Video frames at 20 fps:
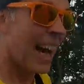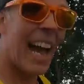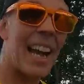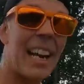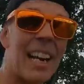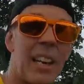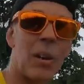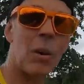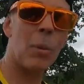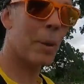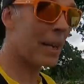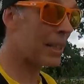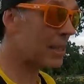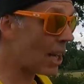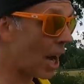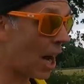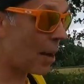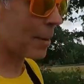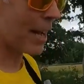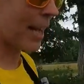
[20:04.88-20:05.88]
And a little bit
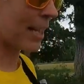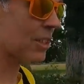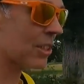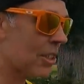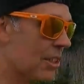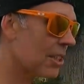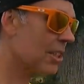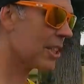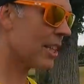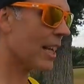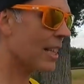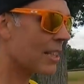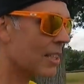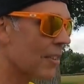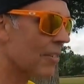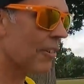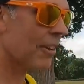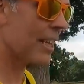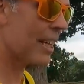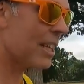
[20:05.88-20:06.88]
of tarmac just as you
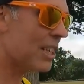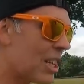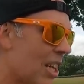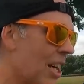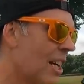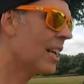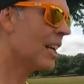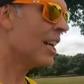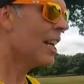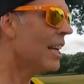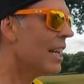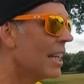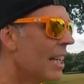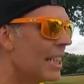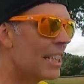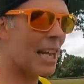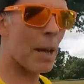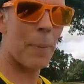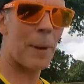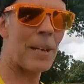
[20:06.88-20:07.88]
get to the finish.
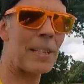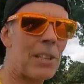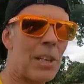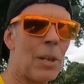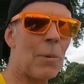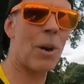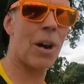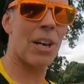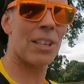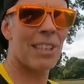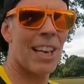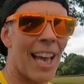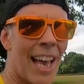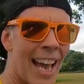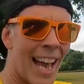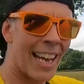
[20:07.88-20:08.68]
Nip into the woods